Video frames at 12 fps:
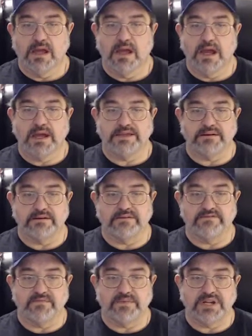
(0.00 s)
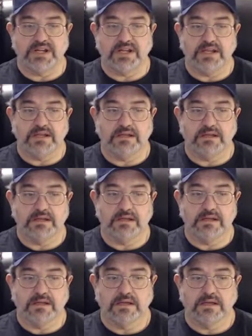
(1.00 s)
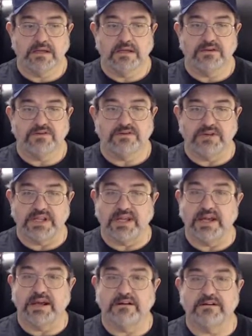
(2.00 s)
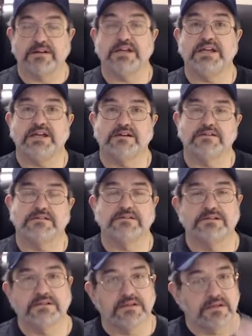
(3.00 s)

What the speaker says: Hi there, everybody. Joining Harry here.